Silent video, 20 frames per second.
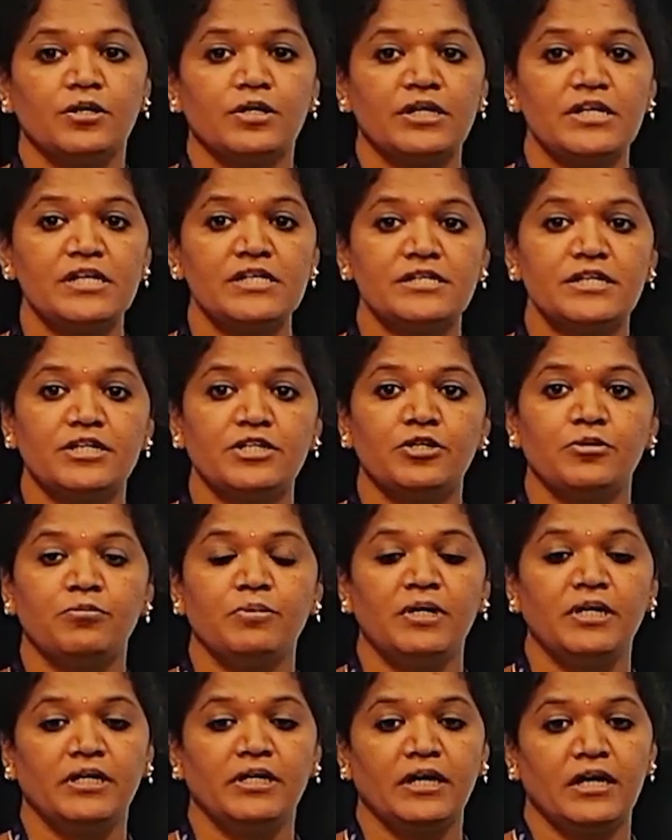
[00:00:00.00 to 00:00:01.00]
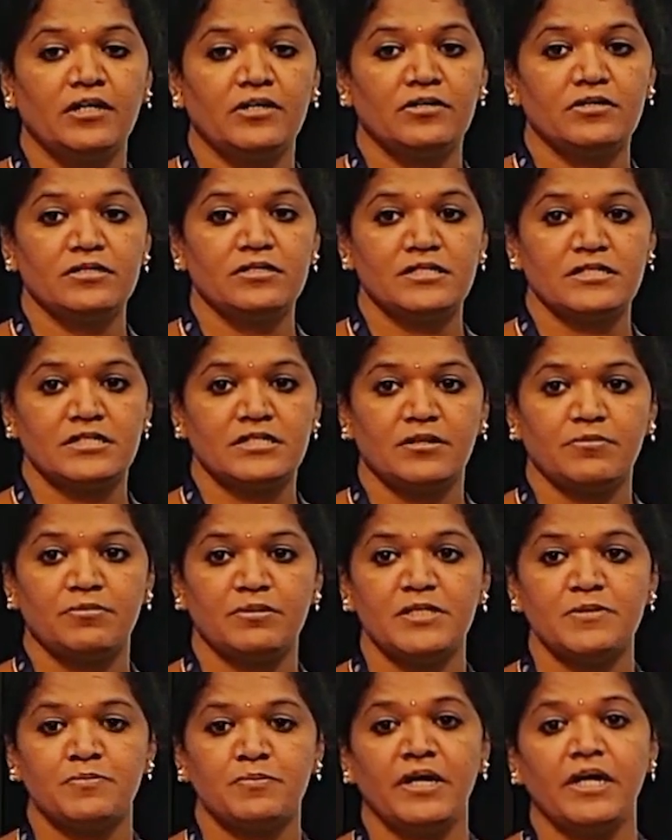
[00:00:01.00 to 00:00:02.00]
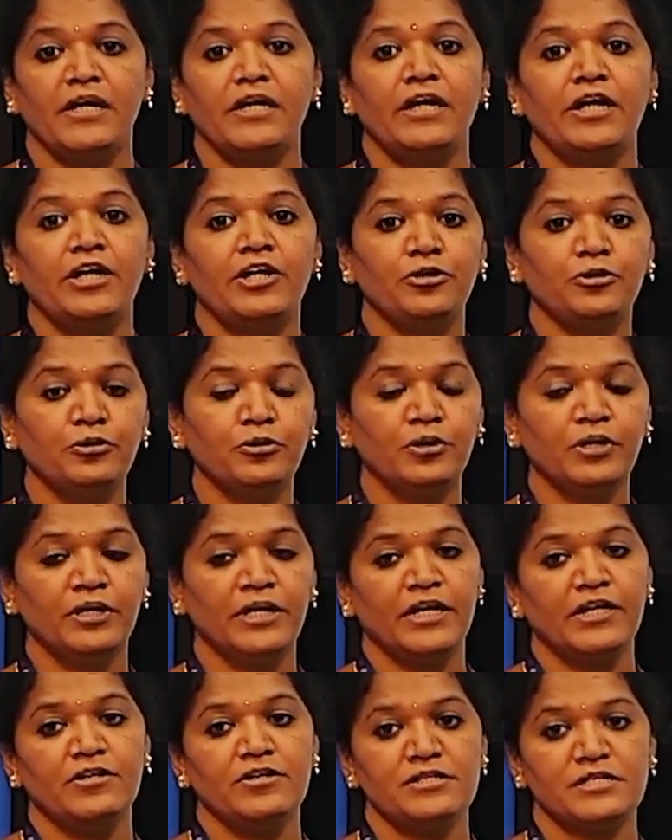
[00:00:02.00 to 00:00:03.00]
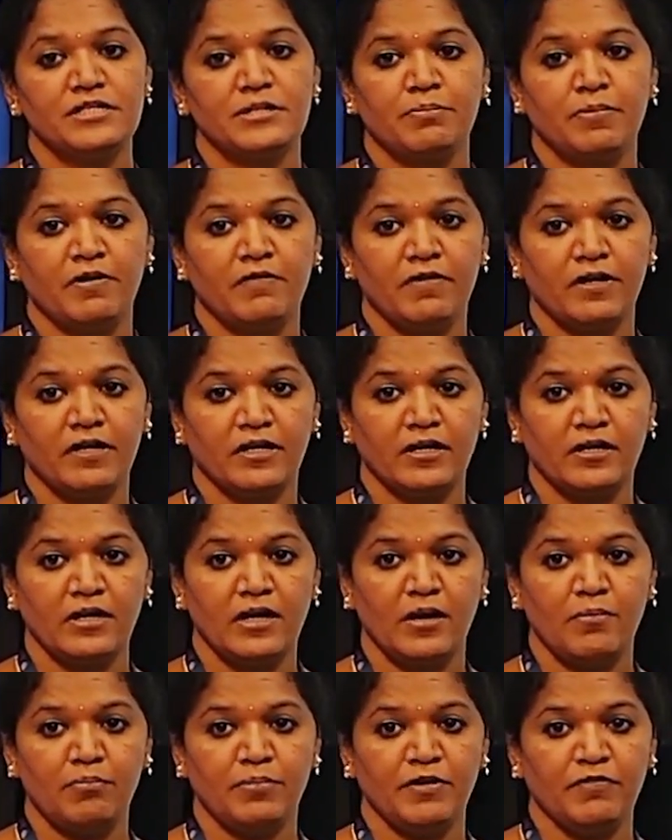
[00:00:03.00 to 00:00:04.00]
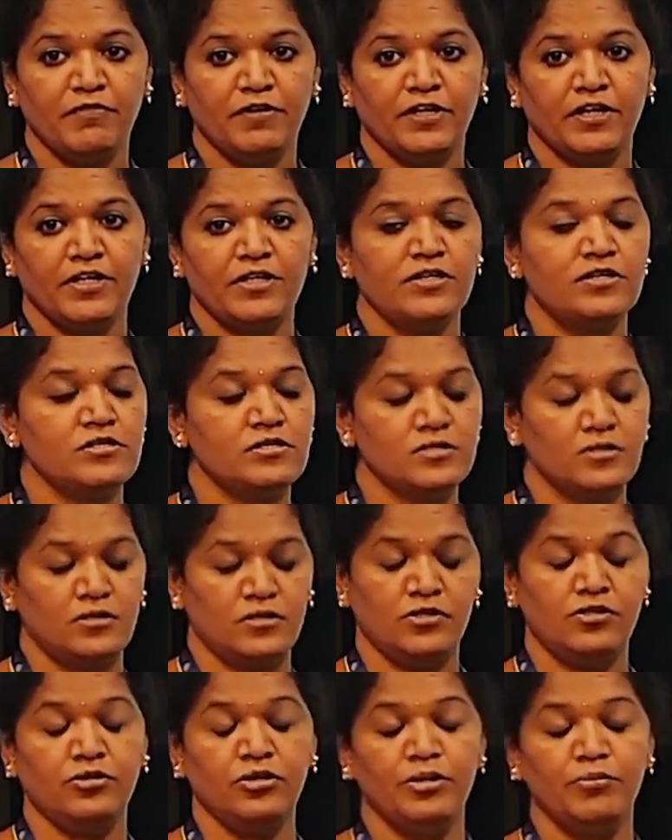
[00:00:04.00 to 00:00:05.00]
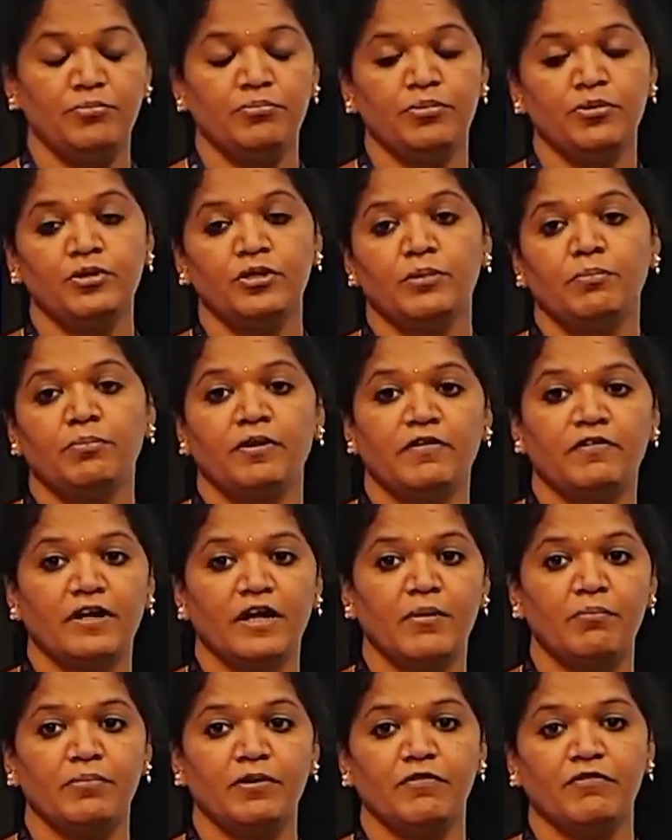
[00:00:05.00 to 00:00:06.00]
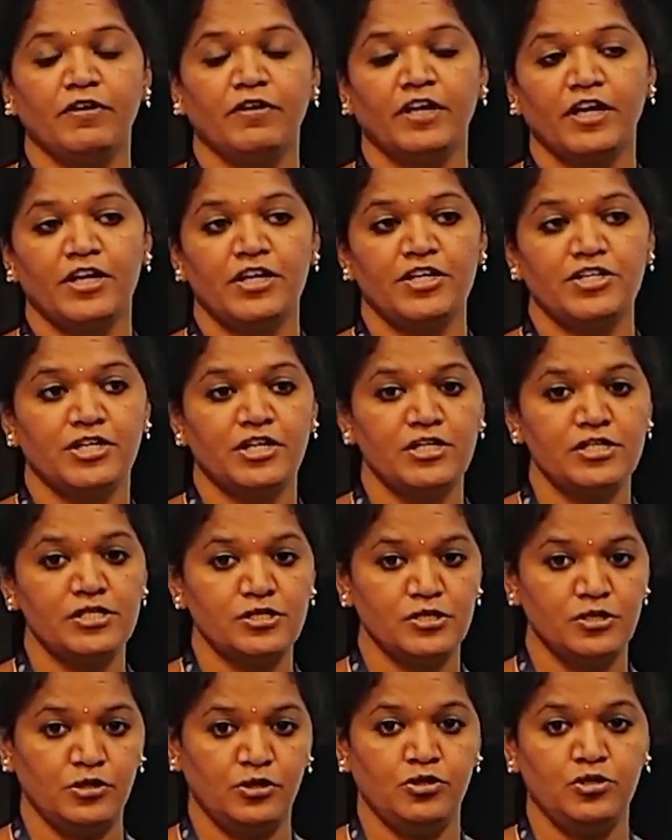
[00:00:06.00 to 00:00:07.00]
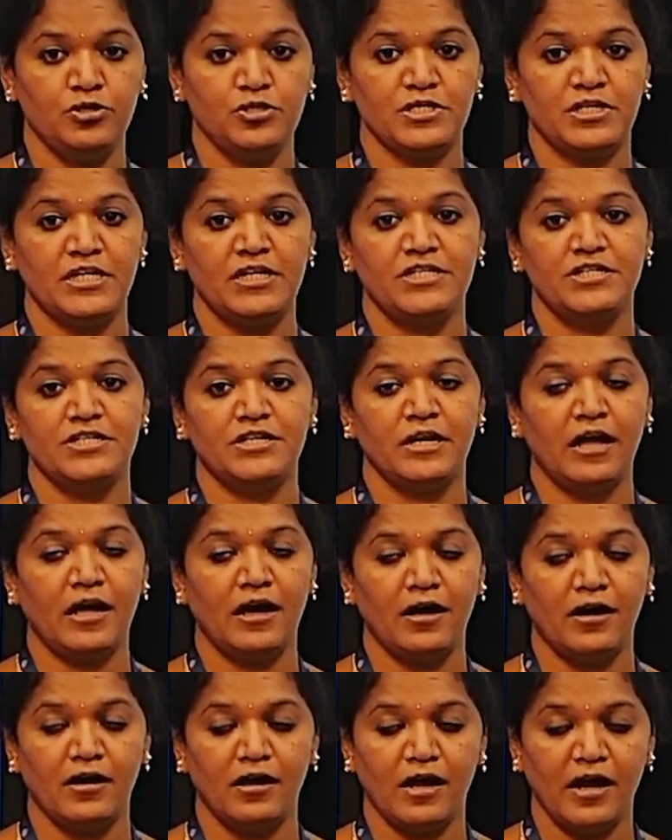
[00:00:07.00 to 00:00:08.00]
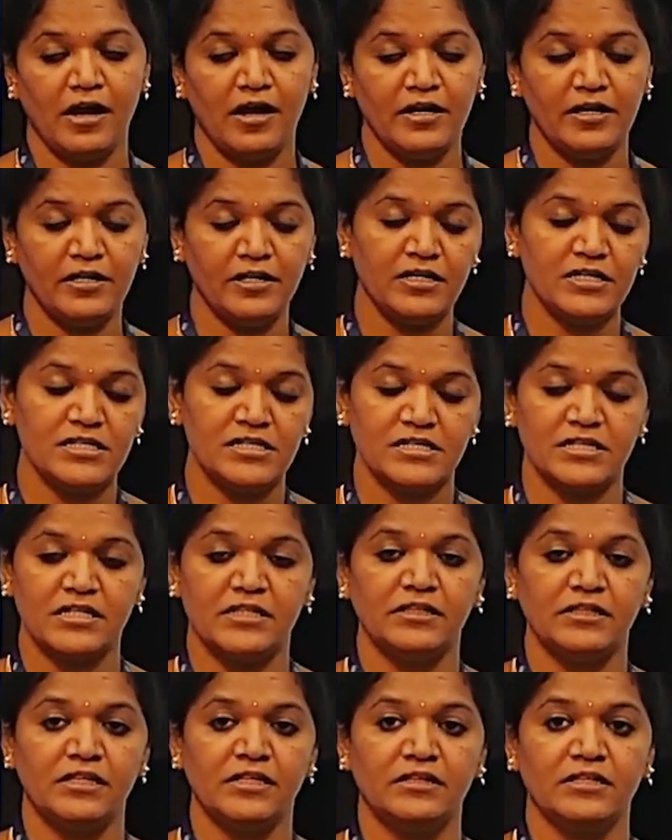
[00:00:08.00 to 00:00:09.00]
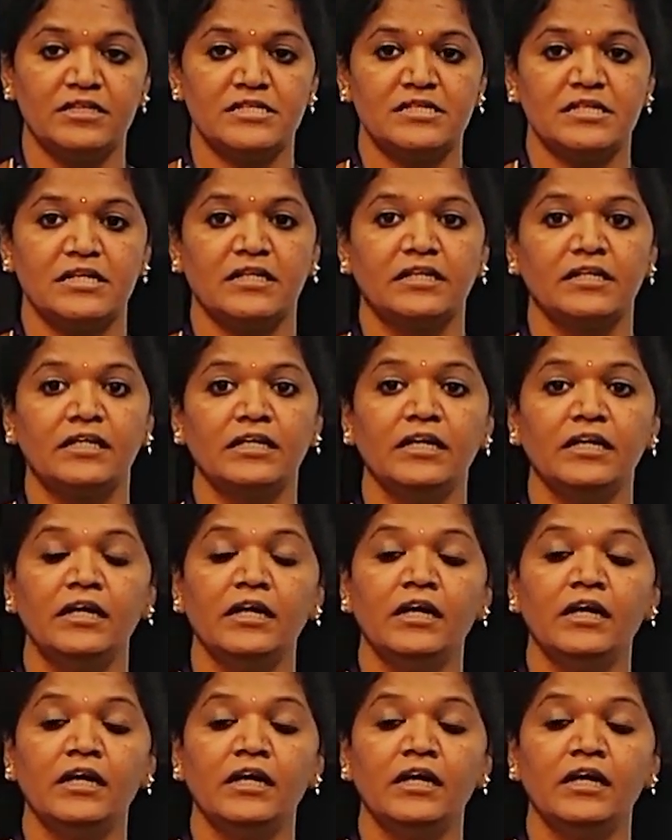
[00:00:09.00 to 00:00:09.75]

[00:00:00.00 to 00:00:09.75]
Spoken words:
reason to build control system is mainly to reduce the power amplification, to improve the power amplification and strengthen the signal,